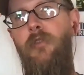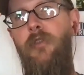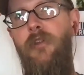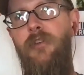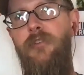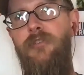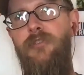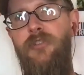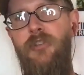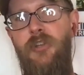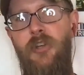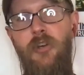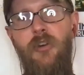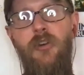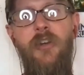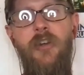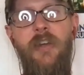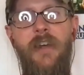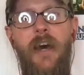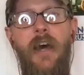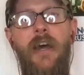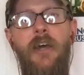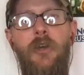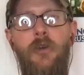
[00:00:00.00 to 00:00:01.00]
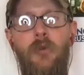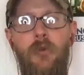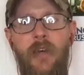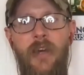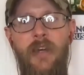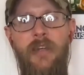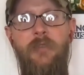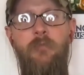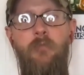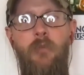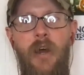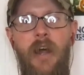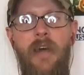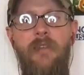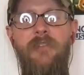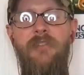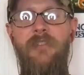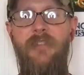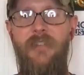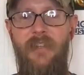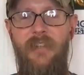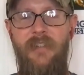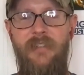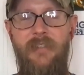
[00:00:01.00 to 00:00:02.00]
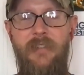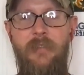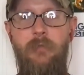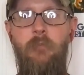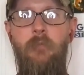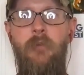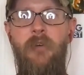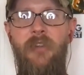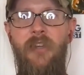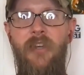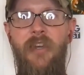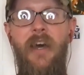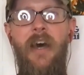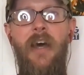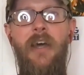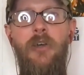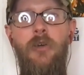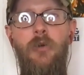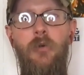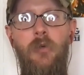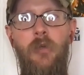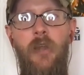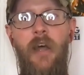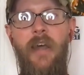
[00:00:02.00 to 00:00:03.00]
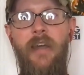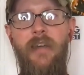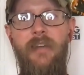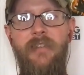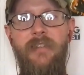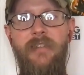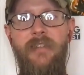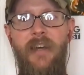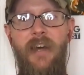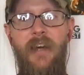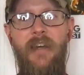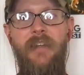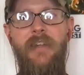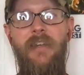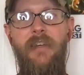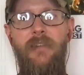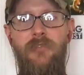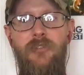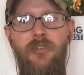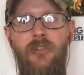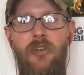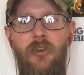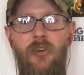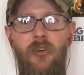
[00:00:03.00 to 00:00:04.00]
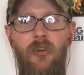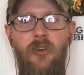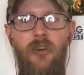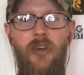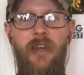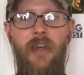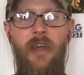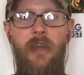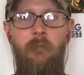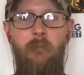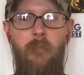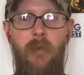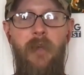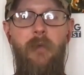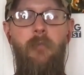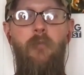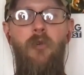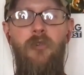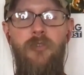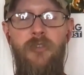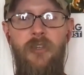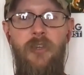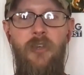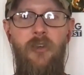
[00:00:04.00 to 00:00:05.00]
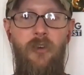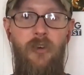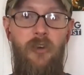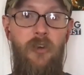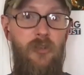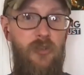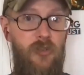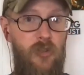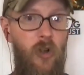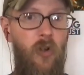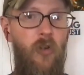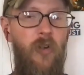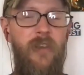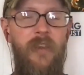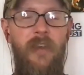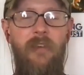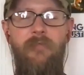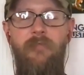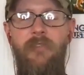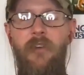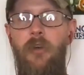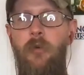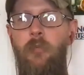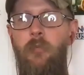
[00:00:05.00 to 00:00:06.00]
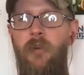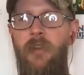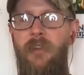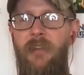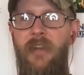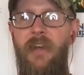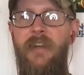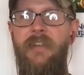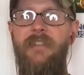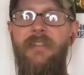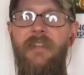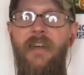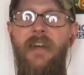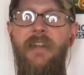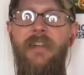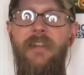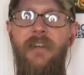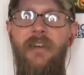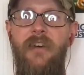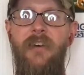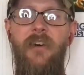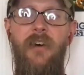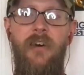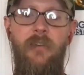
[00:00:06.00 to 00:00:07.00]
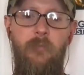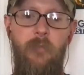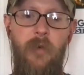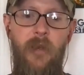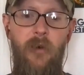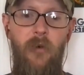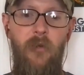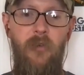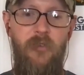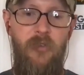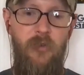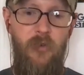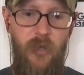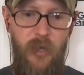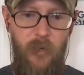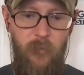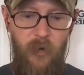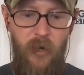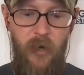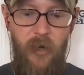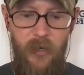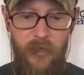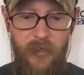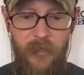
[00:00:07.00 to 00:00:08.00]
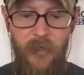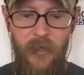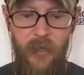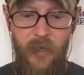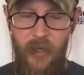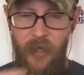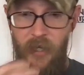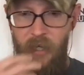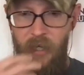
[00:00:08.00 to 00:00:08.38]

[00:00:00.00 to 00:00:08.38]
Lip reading: the security guy who likes privacy doesn't, but the guy who likes the idea of security and being more secure and controlling that fingerprint likes the idea of being able to come on,